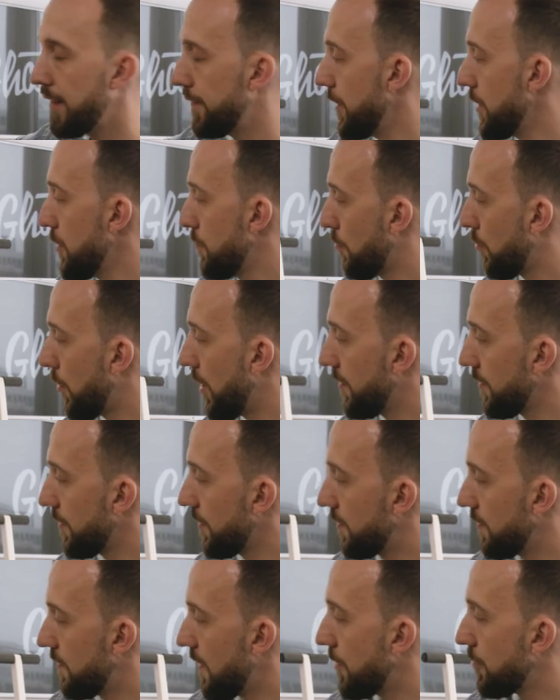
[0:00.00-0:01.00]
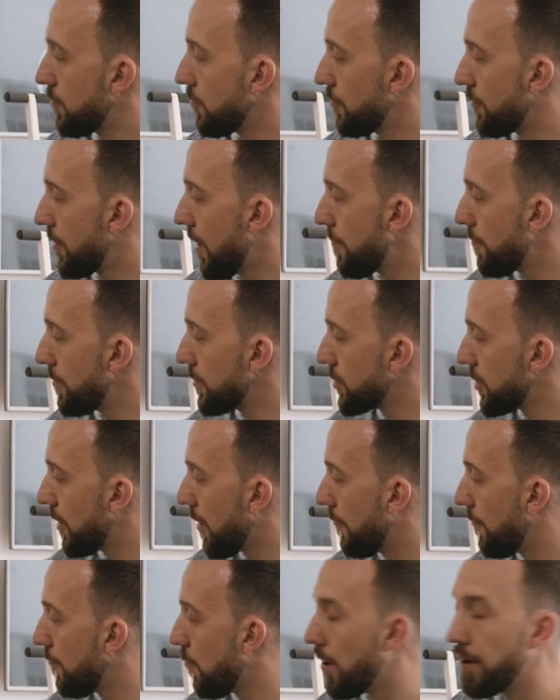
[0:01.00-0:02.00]
The heat press is set to a temperature
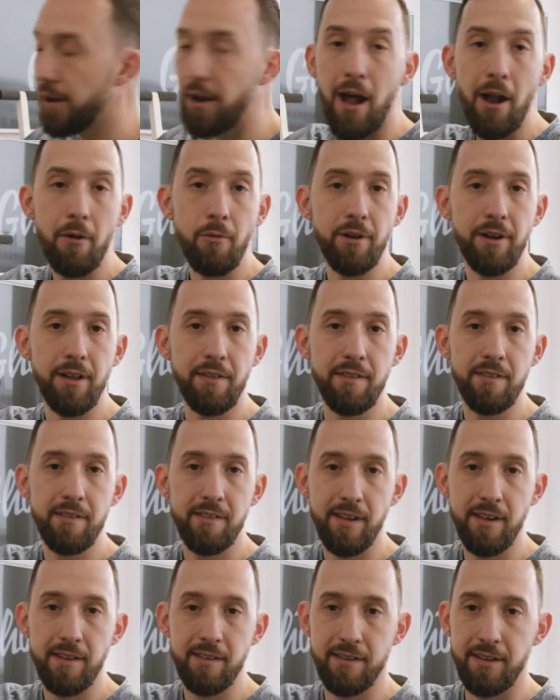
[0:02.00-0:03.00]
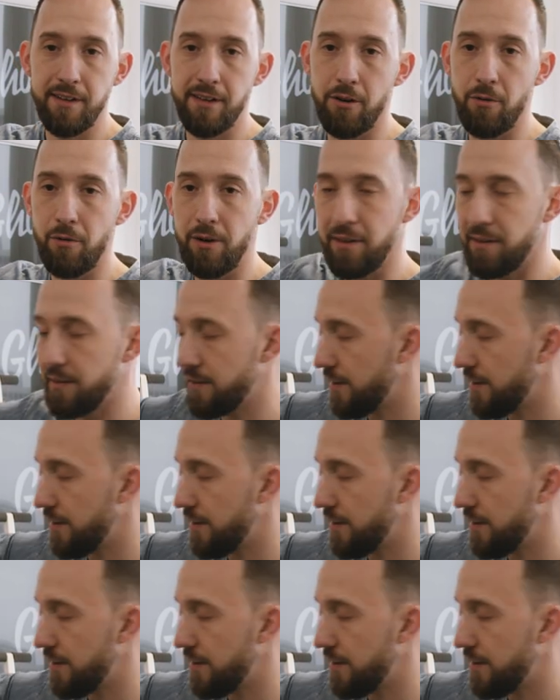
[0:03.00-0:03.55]
of 160 degrees